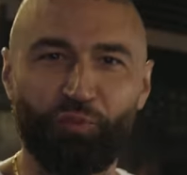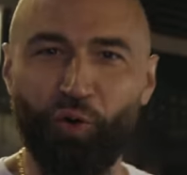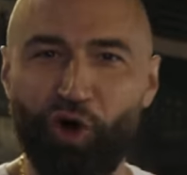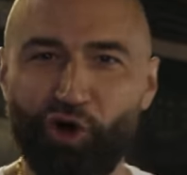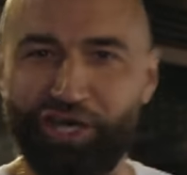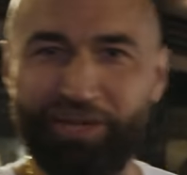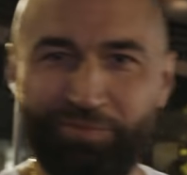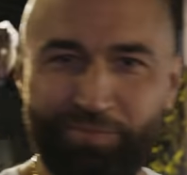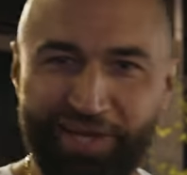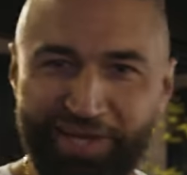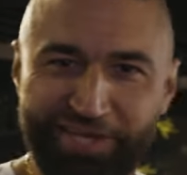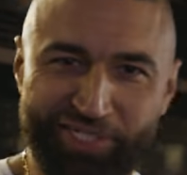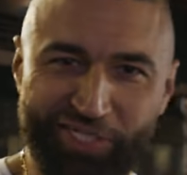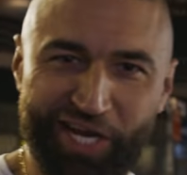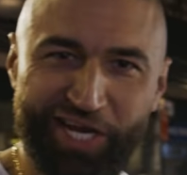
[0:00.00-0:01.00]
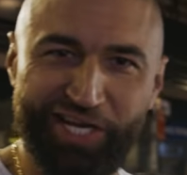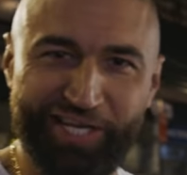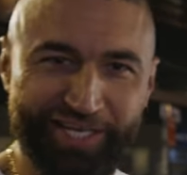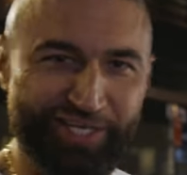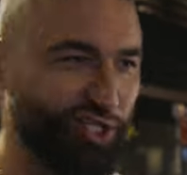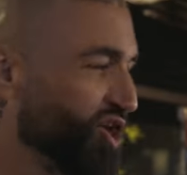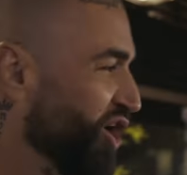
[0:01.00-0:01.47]
wog in me is getting
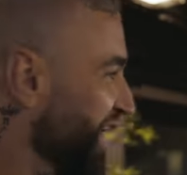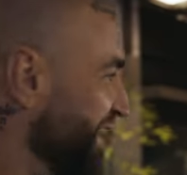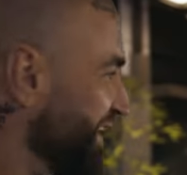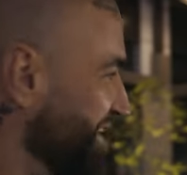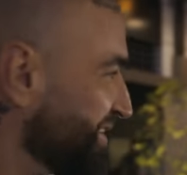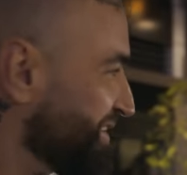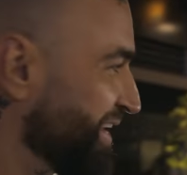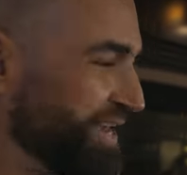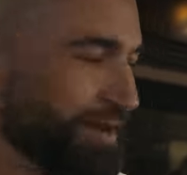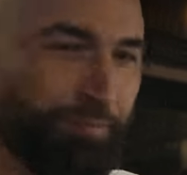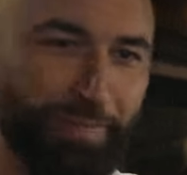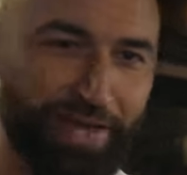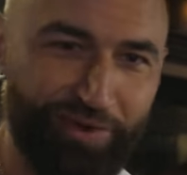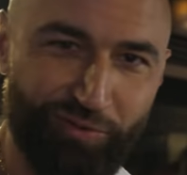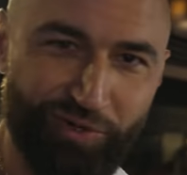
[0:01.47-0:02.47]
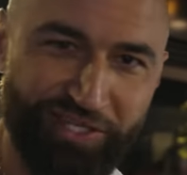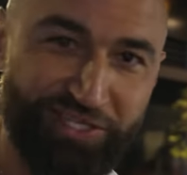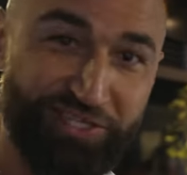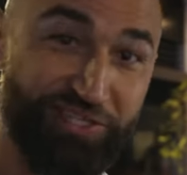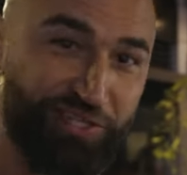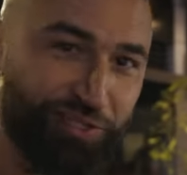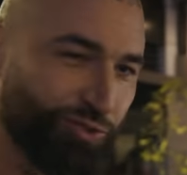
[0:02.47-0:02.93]
excited seeing meat on a
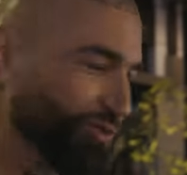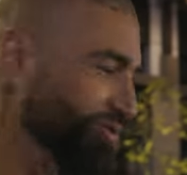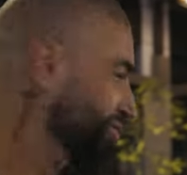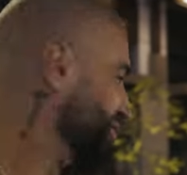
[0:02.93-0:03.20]
sizzle.